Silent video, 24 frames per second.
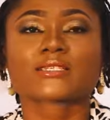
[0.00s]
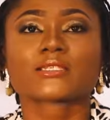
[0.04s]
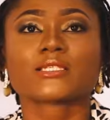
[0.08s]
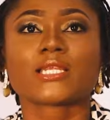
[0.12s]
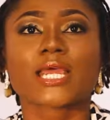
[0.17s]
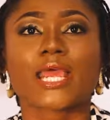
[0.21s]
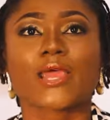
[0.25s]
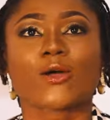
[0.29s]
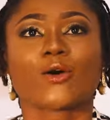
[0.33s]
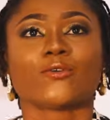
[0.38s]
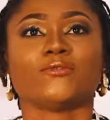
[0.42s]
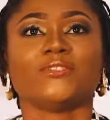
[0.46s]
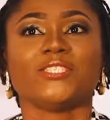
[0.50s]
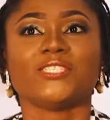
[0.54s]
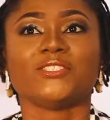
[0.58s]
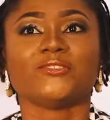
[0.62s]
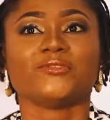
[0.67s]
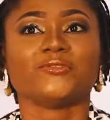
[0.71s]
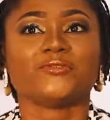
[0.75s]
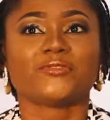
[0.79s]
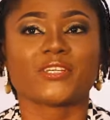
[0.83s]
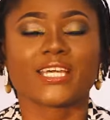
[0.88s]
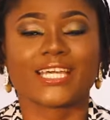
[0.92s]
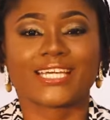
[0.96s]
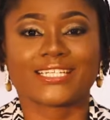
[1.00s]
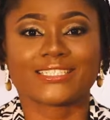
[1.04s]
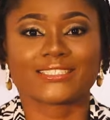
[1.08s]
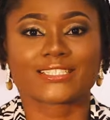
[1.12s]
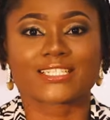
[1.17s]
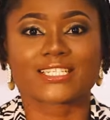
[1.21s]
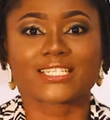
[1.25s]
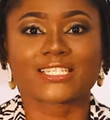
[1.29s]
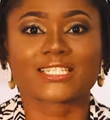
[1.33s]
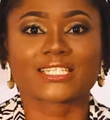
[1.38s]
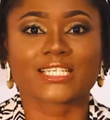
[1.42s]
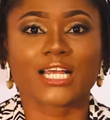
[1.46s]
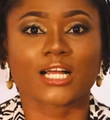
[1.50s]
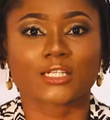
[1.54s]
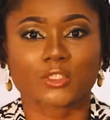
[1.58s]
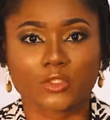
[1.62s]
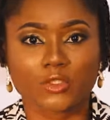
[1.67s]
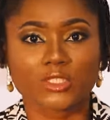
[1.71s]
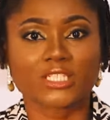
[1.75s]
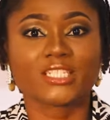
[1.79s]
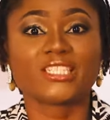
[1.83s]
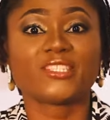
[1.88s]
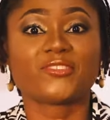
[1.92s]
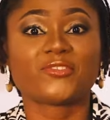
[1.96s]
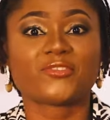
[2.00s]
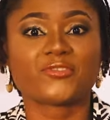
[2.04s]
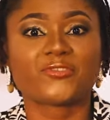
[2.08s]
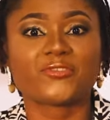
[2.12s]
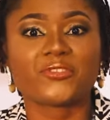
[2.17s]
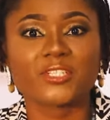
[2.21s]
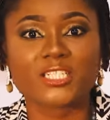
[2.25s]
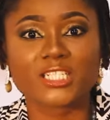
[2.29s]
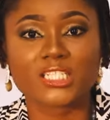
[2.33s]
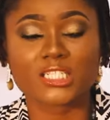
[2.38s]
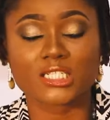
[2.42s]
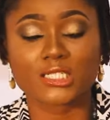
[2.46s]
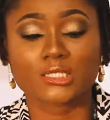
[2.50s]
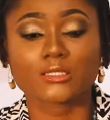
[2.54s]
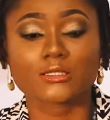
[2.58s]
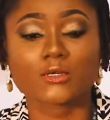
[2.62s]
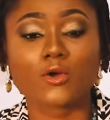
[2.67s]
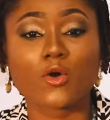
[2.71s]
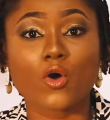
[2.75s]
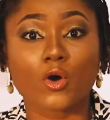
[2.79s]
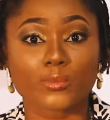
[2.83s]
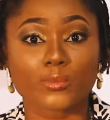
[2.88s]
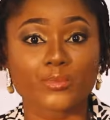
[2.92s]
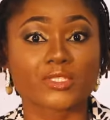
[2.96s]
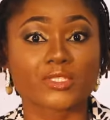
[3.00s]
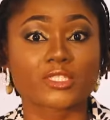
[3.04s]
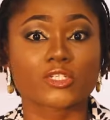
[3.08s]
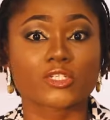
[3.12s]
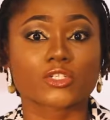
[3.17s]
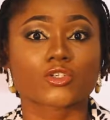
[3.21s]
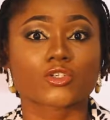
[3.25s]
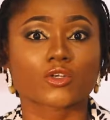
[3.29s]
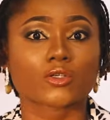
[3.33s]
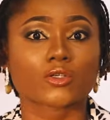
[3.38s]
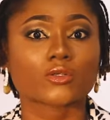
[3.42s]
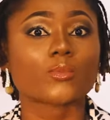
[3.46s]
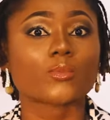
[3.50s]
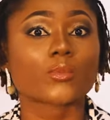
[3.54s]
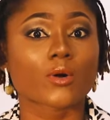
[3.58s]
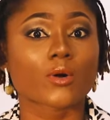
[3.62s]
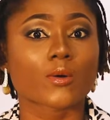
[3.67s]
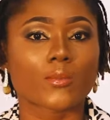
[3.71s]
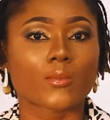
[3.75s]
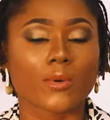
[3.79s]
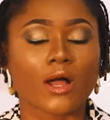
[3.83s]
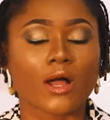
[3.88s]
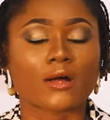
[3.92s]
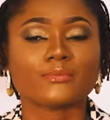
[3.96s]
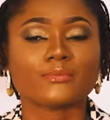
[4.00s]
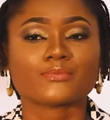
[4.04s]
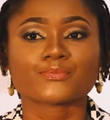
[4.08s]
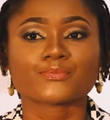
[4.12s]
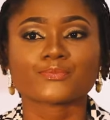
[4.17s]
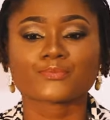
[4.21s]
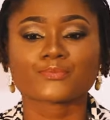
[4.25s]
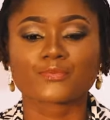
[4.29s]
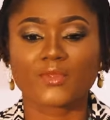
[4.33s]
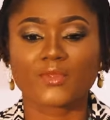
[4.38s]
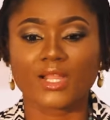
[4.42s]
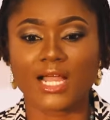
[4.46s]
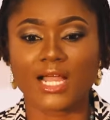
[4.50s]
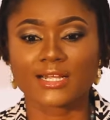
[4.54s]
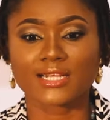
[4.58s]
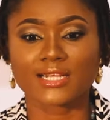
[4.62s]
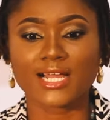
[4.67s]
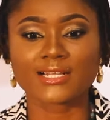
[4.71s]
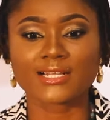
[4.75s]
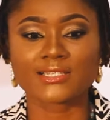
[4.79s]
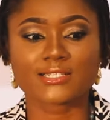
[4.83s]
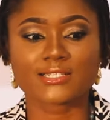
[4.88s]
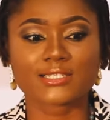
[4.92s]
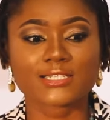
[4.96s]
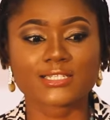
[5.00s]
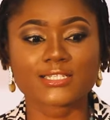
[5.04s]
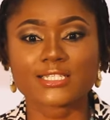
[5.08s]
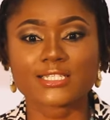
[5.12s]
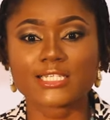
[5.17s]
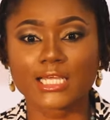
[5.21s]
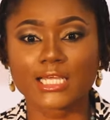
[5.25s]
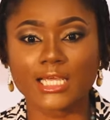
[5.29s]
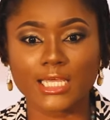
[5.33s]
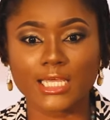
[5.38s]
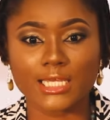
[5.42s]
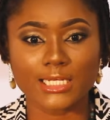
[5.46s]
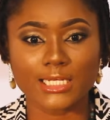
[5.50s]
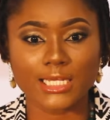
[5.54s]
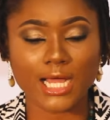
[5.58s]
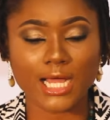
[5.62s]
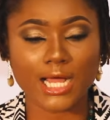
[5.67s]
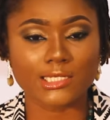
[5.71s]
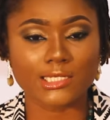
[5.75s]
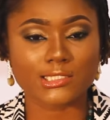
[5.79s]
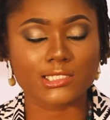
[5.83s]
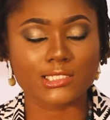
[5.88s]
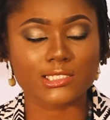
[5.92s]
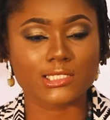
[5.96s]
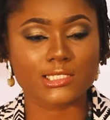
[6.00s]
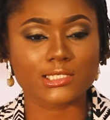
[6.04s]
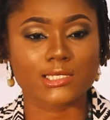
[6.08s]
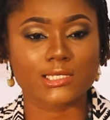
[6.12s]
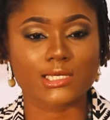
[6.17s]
day of the event is actually the fishing competition proper, and that's the day that